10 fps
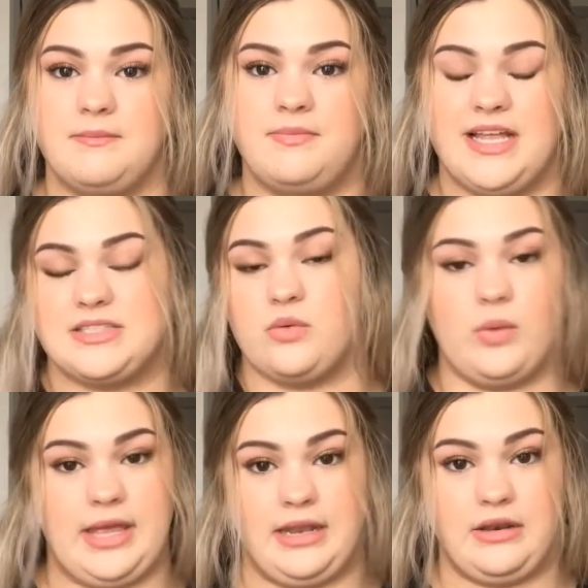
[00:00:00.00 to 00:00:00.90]
that's a
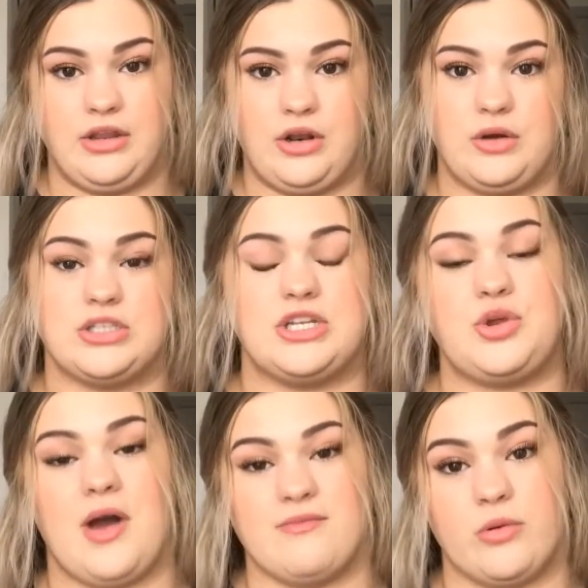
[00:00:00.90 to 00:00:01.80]
win, you know, because then you
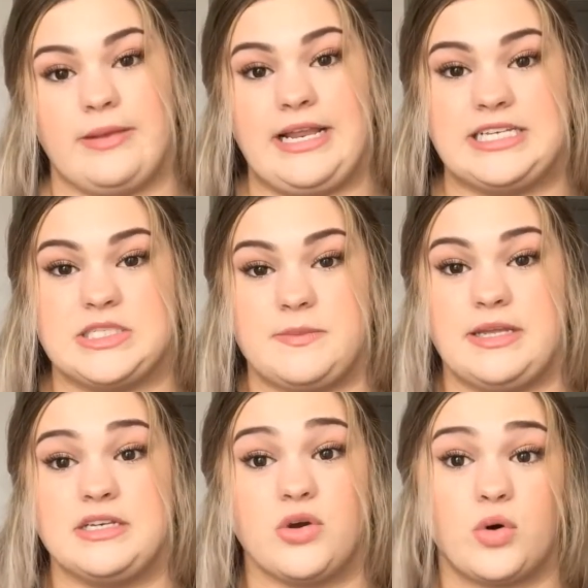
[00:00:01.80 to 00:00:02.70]
have more money to
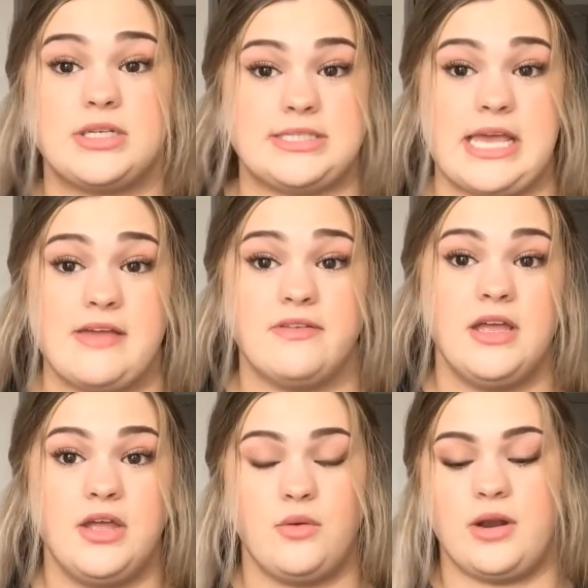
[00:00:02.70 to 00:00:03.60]
spend or save,
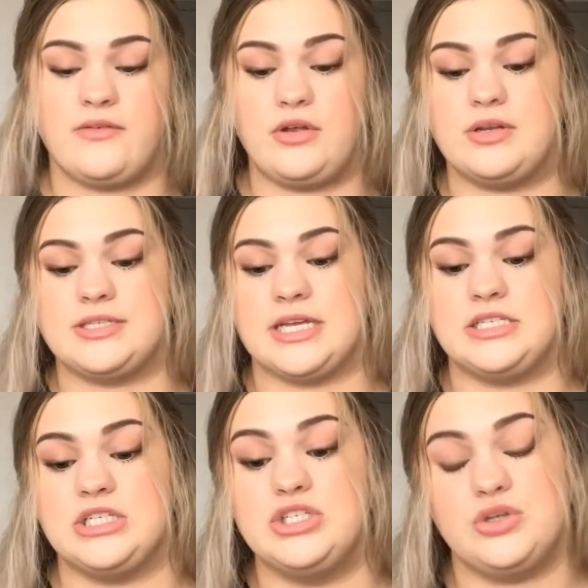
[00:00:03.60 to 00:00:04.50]
whatever you decide
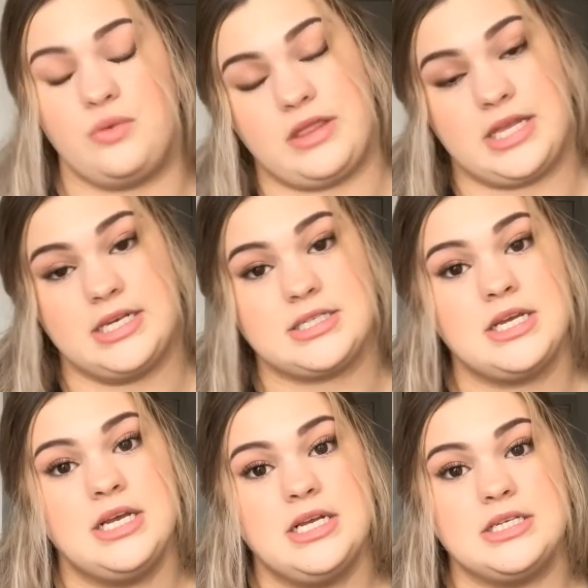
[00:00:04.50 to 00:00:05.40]
to do with it.
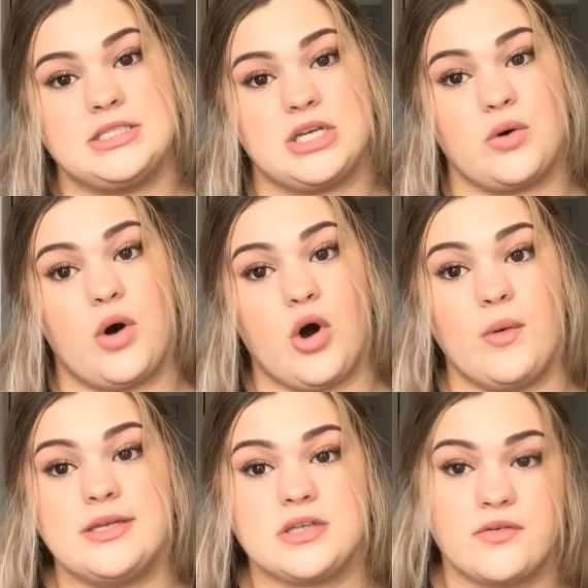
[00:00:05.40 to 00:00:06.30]
So
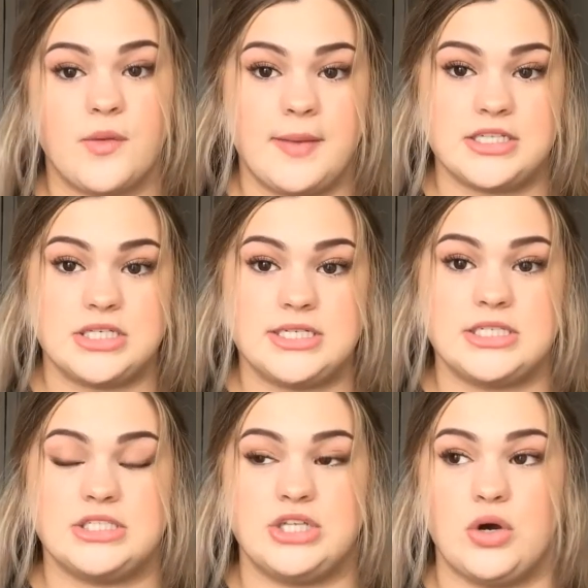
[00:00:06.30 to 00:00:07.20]
always over
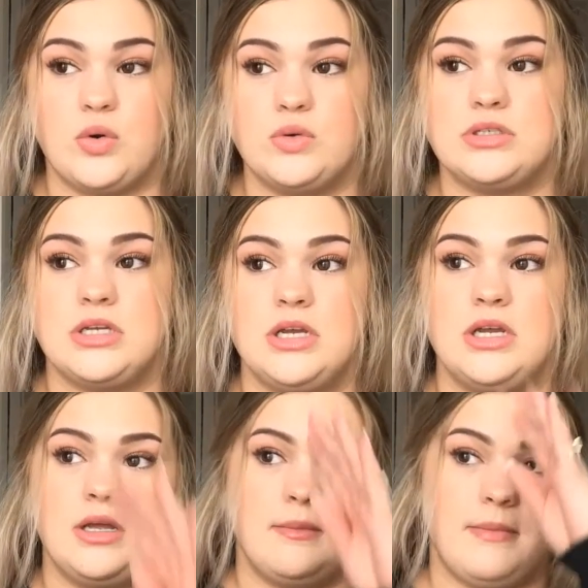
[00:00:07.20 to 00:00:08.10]
budget. Don't
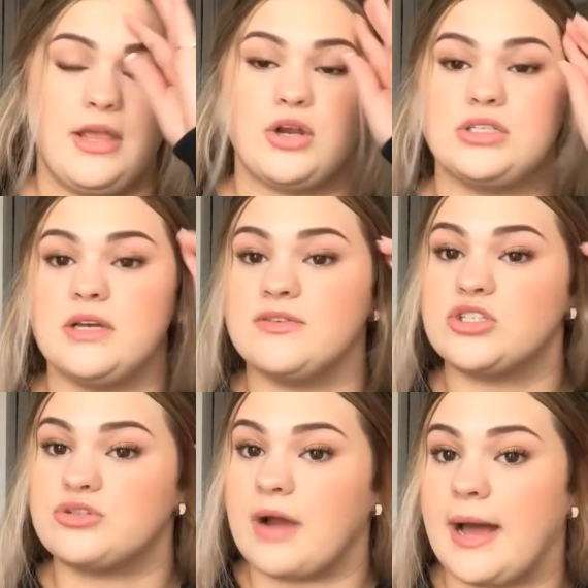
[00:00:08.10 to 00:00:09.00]
make yourself
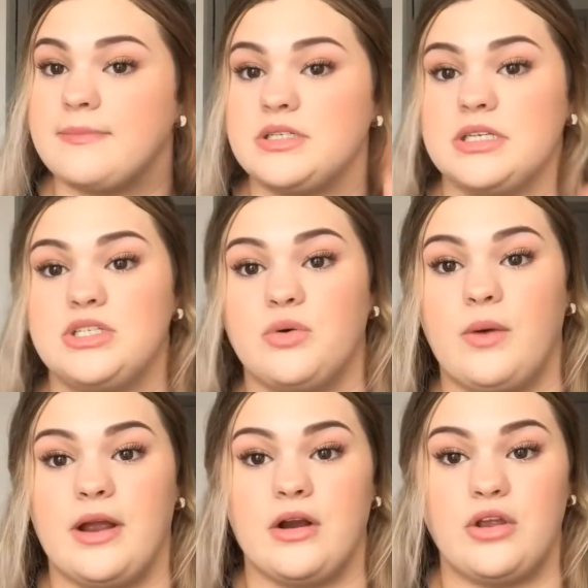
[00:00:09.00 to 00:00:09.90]
strapped to
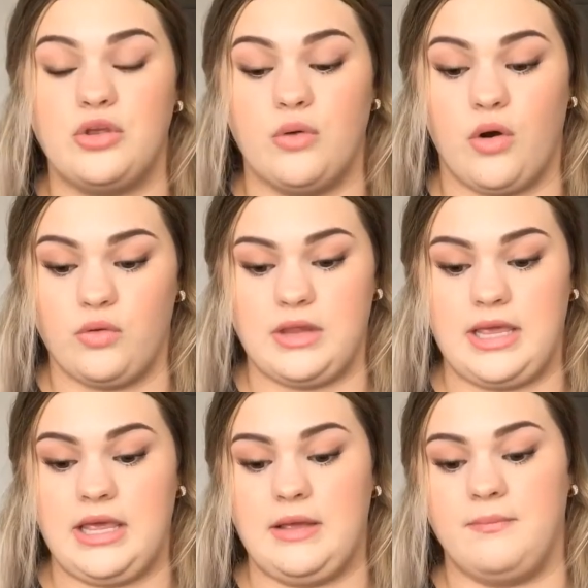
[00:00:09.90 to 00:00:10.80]
where you
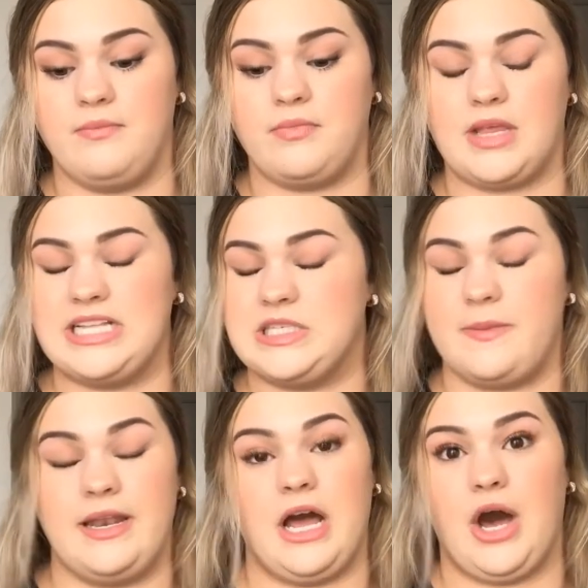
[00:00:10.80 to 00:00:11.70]
only can
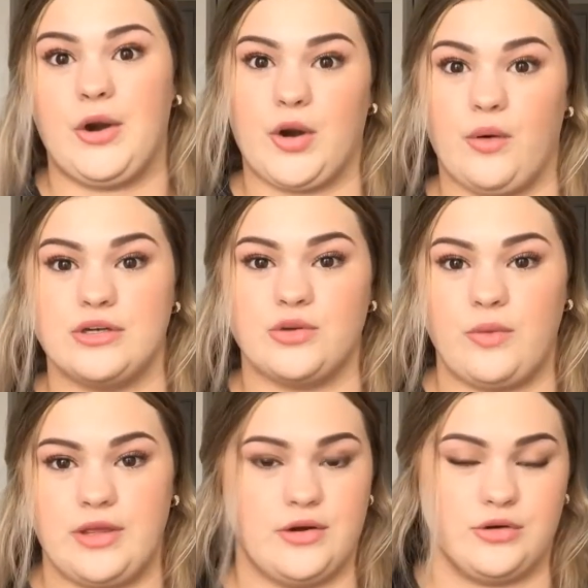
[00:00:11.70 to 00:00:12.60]
spend $100 a
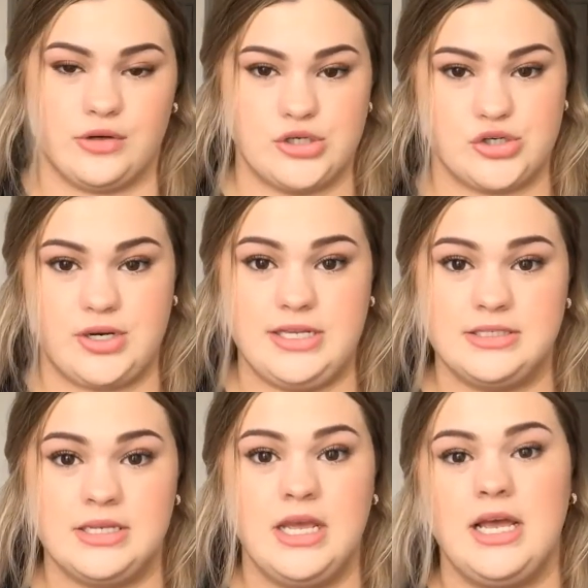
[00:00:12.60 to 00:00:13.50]
week on
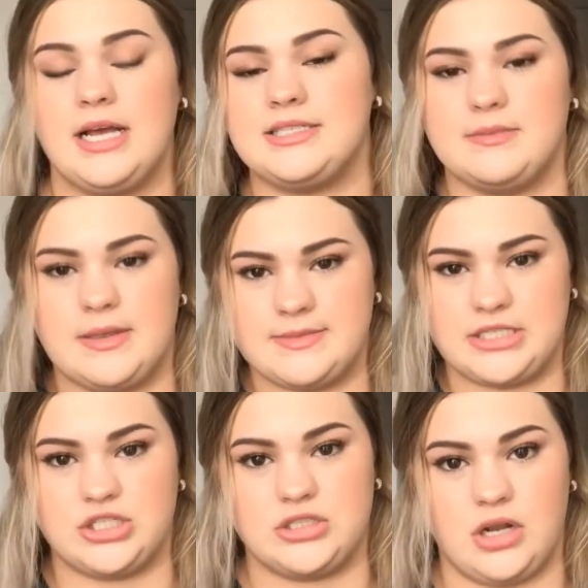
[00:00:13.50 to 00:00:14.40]
groceries, because sometimes
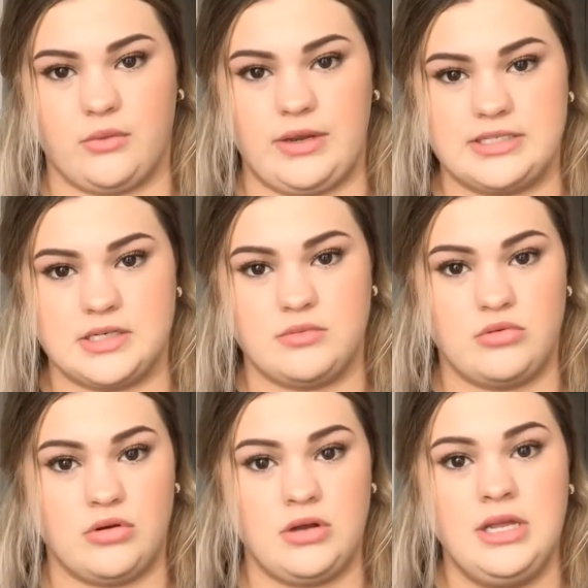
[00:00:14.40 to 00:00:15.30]
that's just not
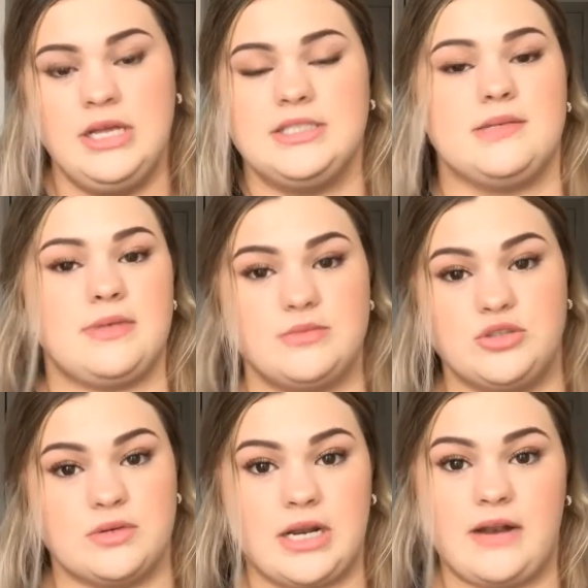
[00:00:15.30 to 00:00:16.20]
reasonable. Sometimes you
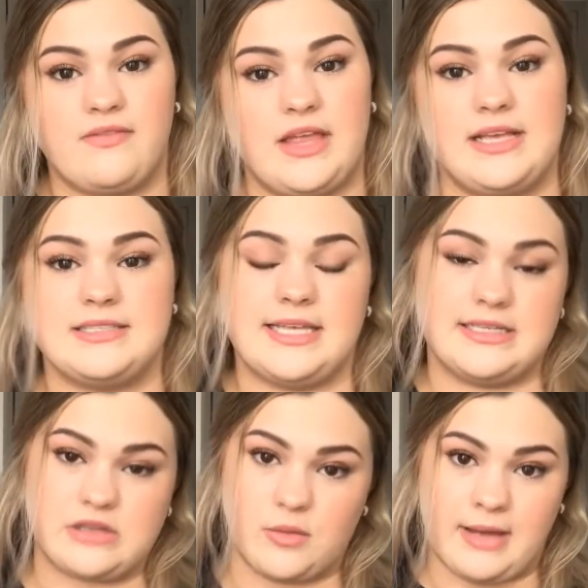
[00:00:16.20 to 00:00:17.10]
run out of things
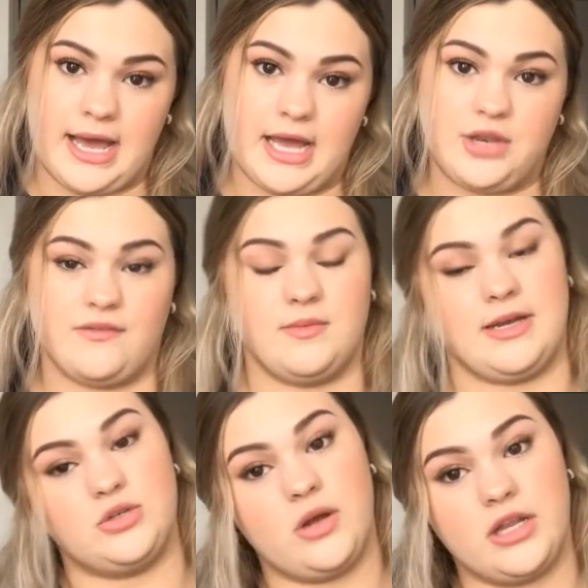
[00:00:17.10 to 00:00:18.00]
go bad, you have to buy
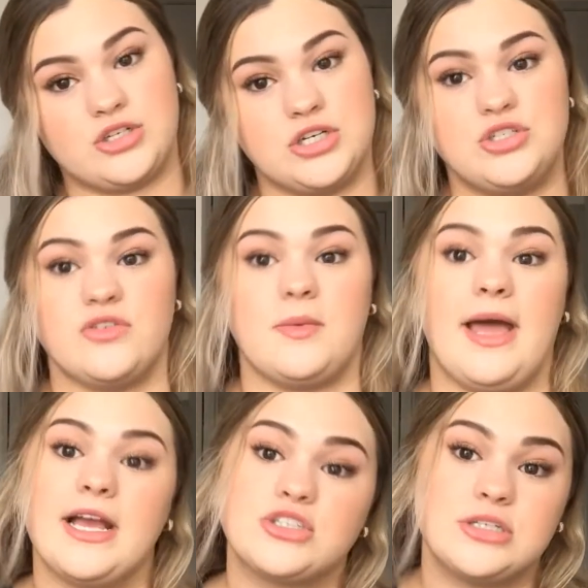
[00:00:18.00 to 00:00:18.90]
toiletries, you have to buy
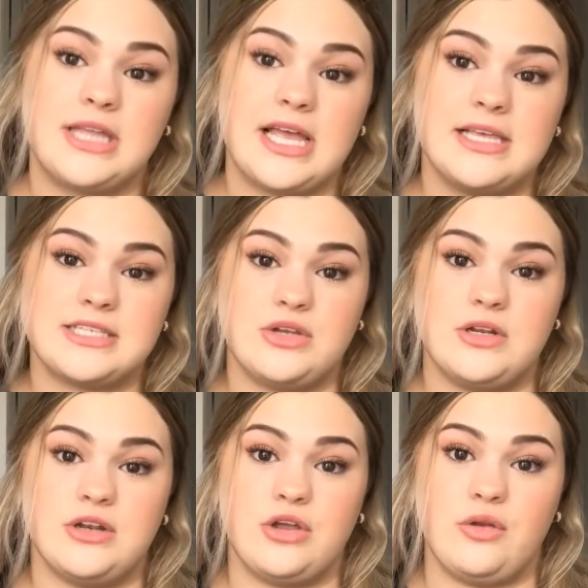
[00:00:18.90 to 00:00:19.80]
extra things that you
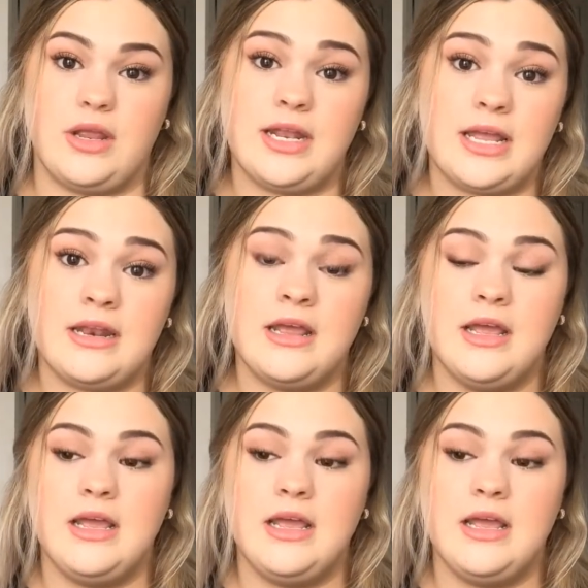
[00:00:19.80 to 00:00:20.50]
didn't know you needed.